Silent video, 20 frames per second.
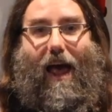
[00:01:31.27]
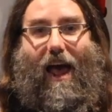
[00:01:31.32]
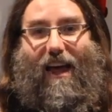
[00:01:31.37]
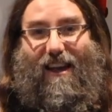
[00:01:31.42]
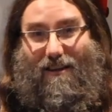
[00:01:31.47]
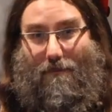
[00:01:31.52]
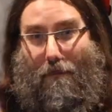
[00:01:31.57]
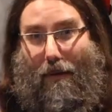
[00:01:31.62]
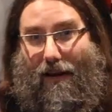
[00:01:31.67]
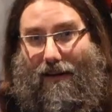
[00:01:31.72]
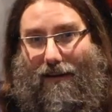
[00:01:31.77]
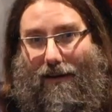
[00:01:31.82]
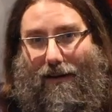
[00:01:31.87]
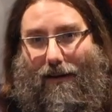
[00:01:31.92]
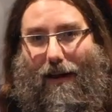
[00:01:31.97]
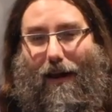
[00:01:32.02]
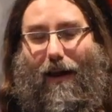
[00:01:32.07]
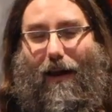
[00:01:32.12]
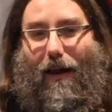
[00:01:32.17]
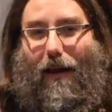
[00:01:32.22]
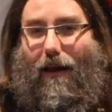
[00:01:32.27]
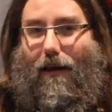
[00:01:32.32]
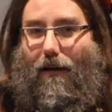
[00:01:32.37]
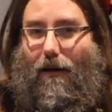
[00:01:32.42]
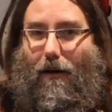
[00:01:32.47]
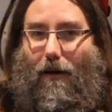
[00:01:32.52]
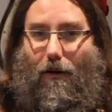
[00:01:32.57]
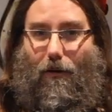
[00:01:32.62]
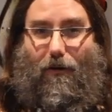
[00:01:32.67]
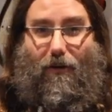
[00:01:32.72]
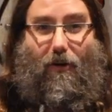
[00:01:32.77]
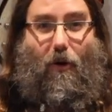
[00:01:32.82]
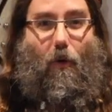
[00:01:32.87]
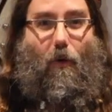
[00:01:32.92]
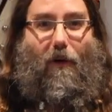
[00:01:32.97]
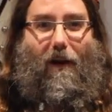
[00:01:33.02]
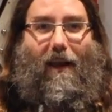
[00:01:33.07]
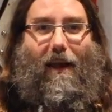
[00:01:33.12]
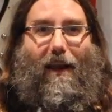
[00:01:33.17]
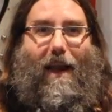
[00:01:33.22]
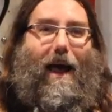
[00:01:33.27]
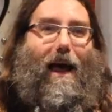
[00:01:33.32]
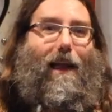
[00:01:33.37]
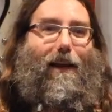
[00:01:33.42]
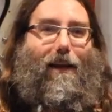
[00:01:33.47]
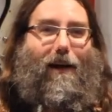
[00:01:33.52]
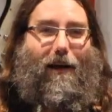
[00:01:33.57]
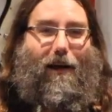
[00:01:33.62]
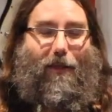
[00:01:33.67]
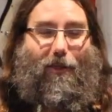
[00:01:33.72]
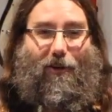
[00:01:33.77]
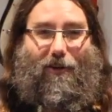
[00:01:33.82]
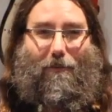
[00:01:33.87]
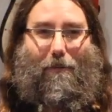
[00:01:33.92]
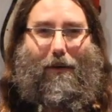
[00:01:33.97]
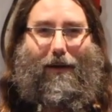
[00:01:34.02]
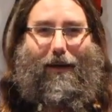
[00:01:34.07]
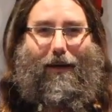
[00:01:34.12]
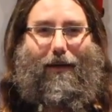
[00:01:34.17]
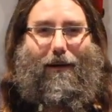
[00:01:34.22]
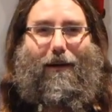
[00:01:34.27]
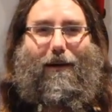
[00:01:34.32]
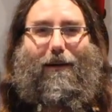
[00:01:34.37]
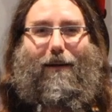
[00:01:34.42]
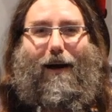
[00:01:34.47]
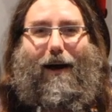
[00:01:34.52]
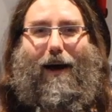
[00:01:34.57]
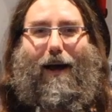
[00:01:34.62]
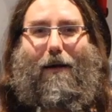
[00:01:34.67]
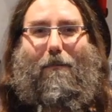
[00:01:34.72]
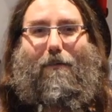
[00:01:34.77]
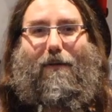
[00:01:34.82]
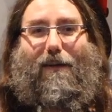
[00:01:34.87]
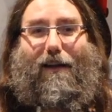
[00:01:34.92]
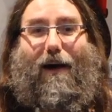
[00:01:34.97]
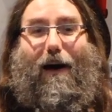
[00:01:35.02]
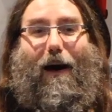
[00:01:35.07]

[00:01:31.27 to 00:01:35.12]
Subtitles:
as best as I could record it at those particular times.